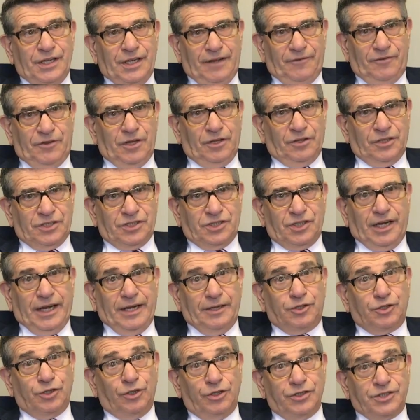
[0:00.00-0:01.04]
if the other
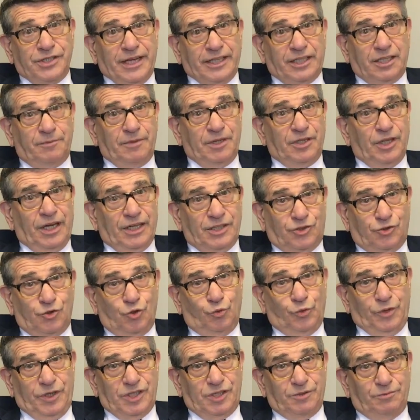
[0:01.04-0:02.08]
side turns out to be not so
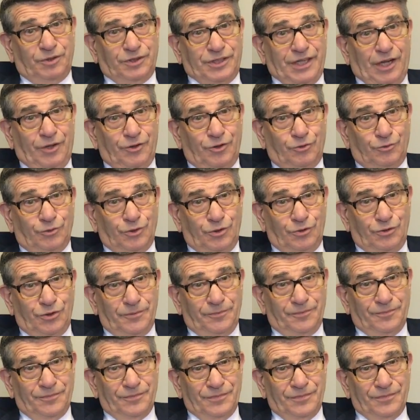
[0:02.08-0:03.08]
reasonable down the road.